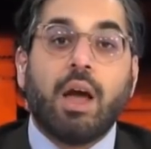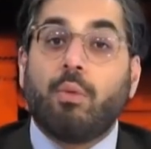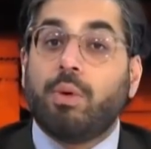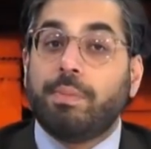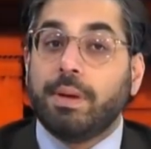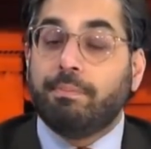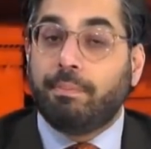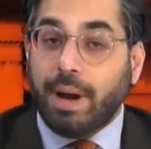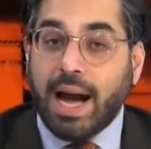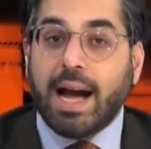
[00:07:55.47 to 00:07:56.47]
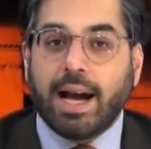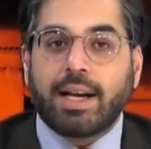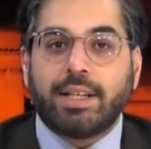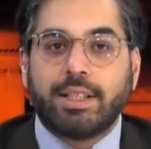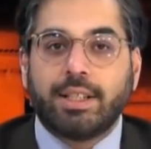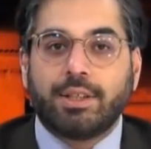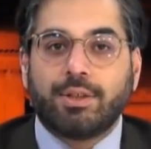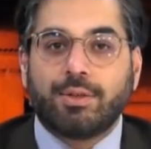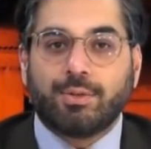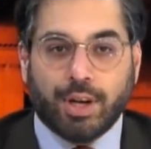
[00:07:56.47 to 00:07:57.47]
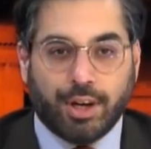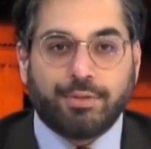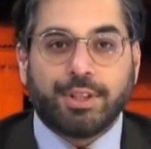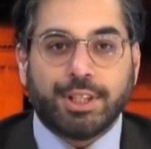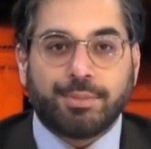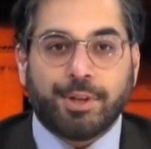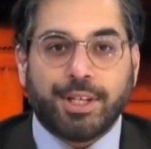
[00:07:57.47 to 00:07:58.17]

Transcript: We'll be back right after this break.